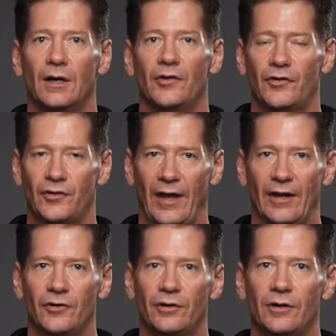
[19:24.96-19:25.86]

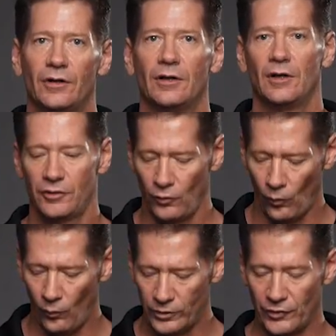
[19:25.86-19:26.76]
standard,
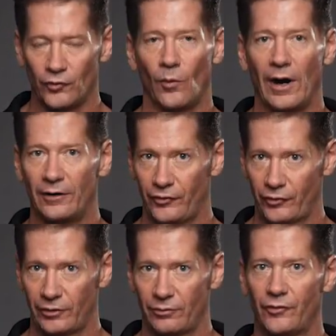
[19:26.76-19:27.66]
which is wireless
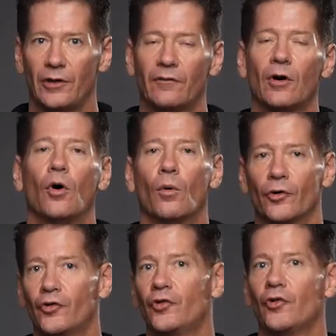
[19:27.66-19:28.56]
to your receiver, or
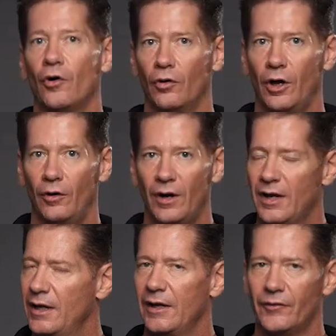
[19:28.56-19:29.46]
solo.
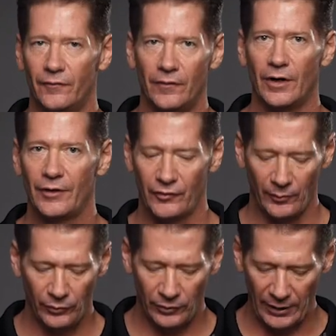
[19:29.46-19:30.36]
It's very
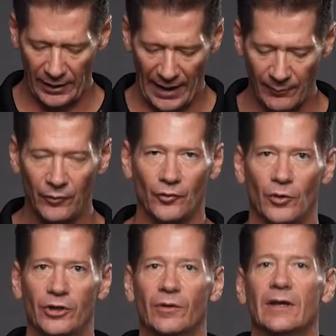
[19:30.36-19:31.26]
simple, and it happens
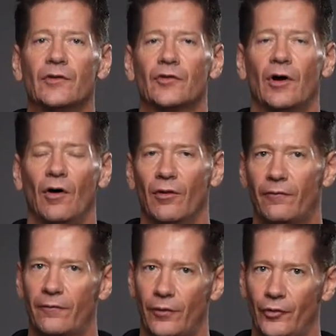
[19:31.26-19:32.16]
when you install the
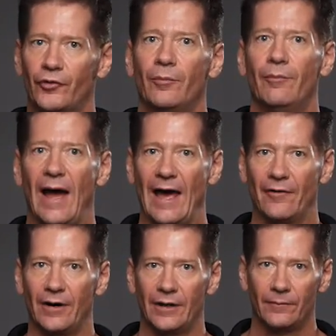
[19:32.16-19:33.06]
first
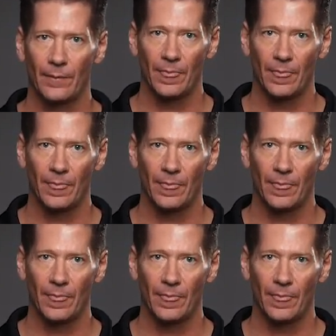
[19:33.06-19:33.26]
battery.